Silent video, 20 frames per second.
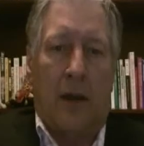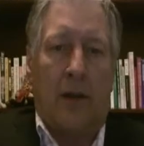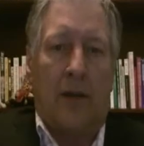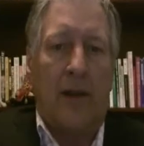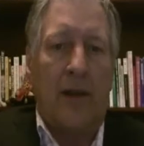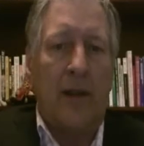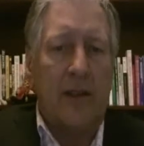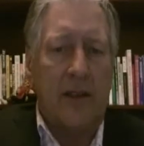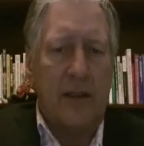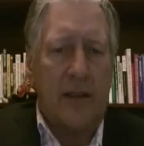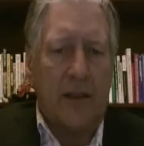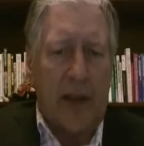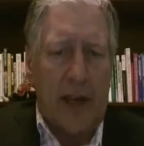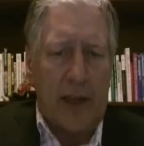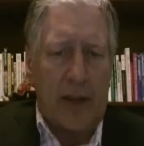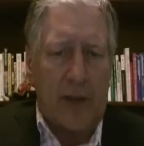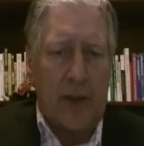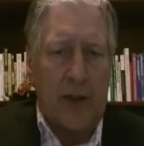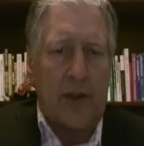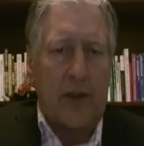These
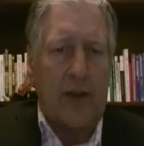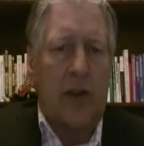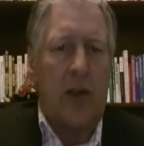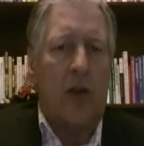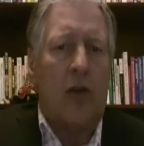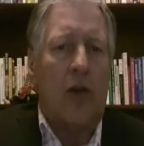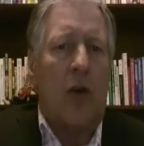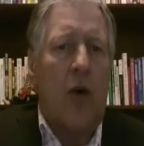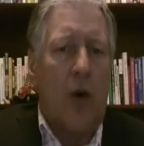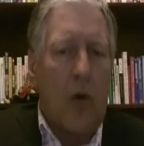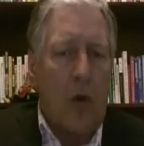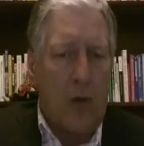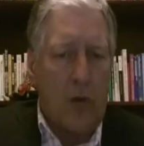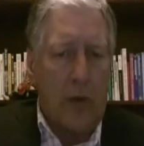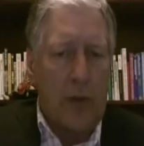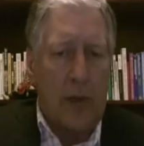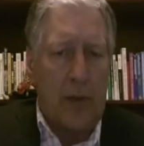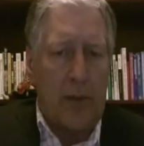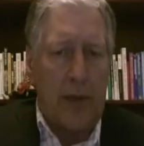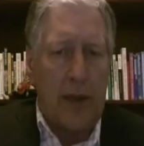assessments can
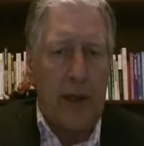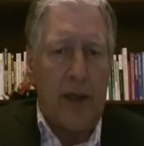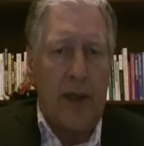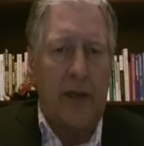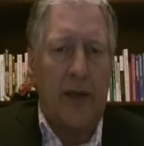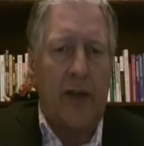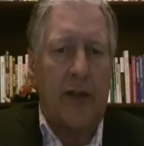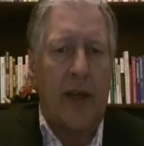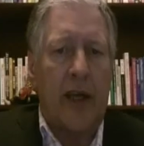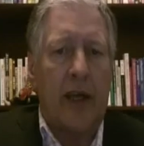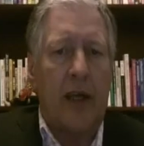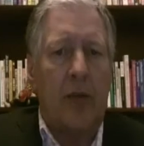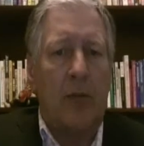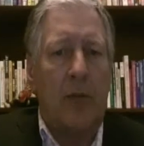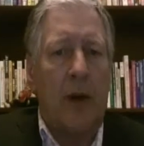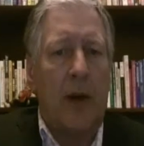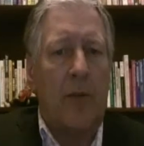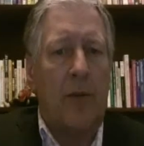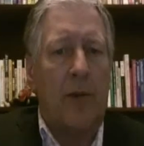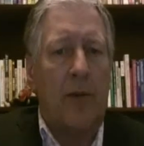only be undertaken
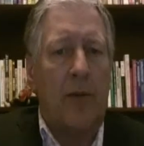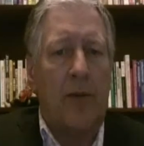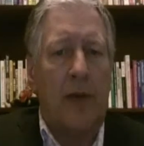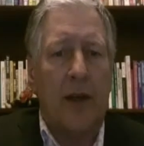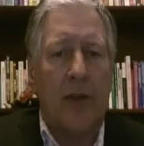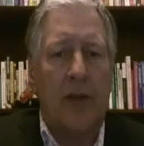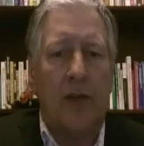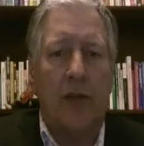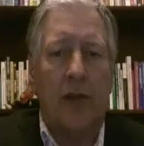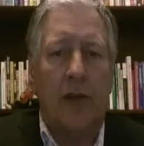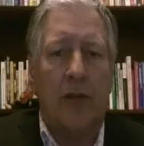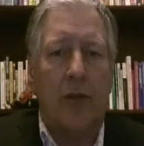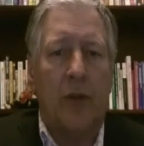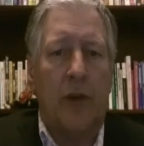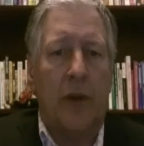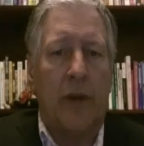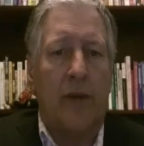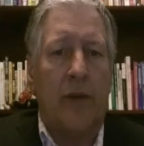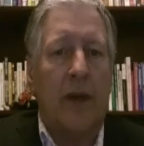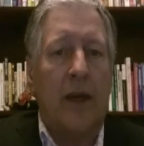by professionals
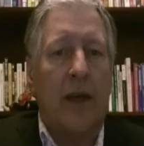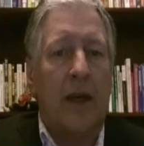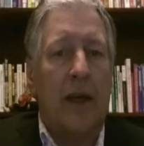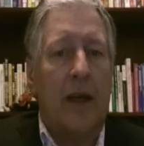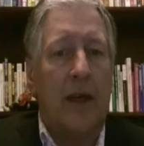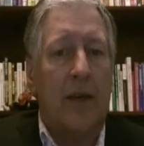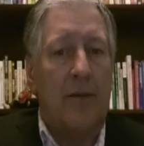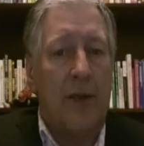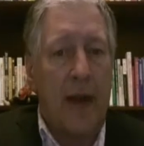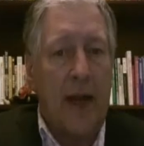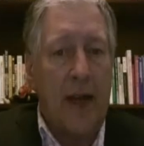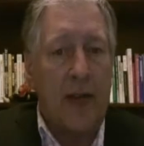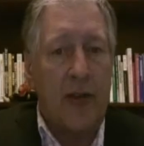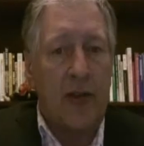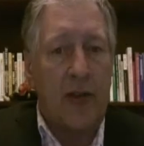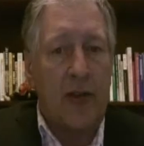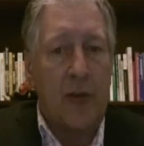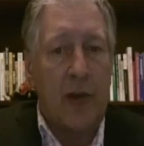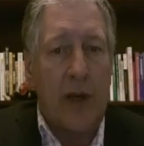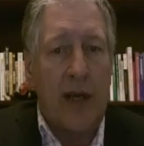with
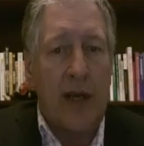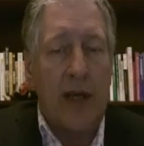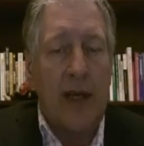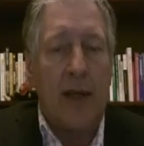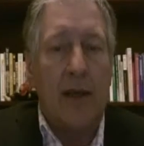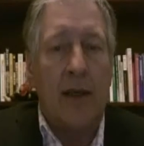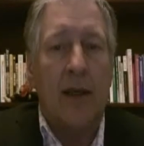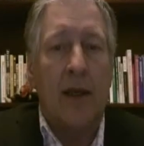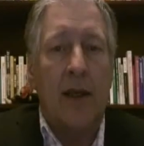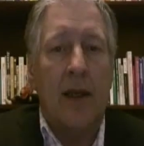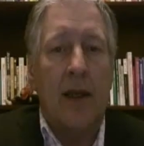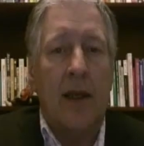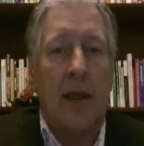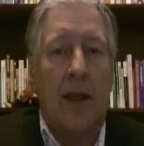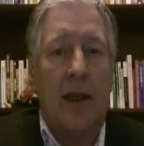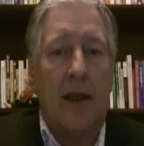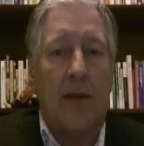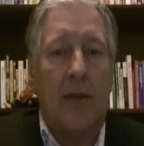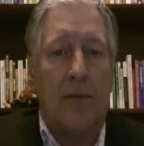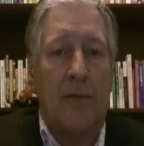advanced training
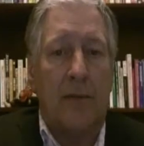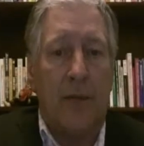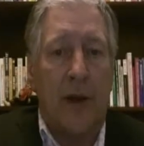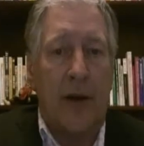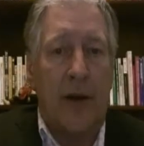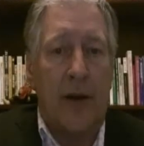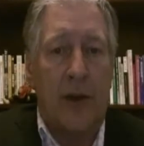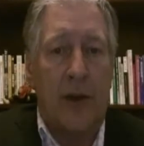and very